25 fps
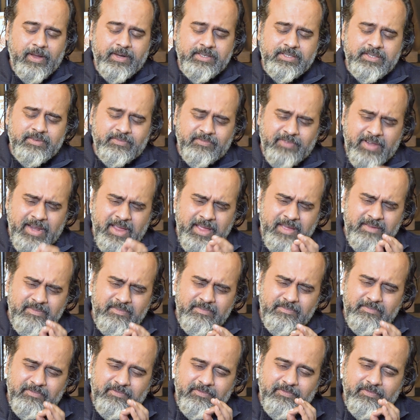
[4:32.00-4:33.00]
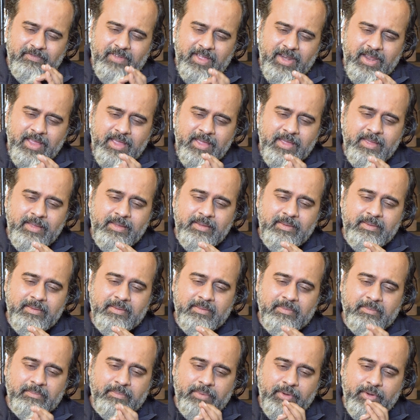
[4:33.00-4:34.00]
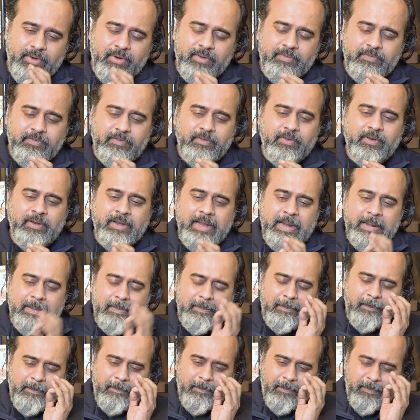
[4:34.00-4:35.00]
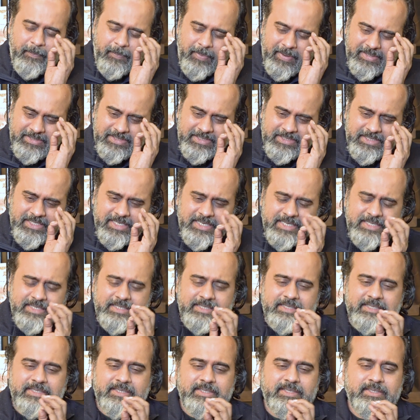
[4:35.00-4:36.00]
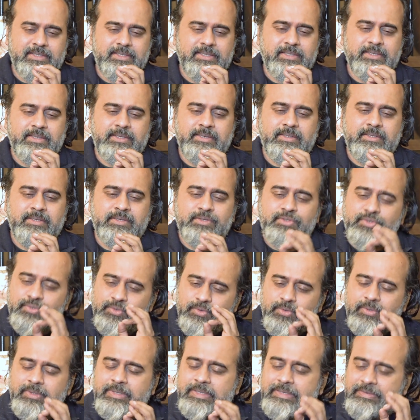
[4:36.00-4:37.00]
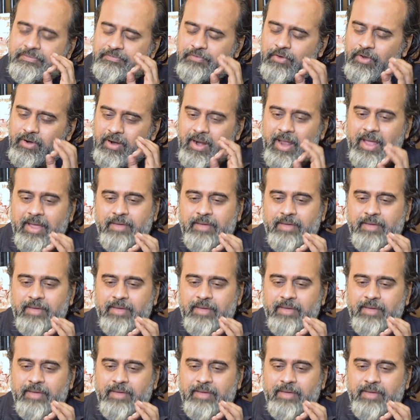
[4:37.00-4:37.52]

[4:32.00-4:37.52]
It's a very, very beautiful and precious sutra for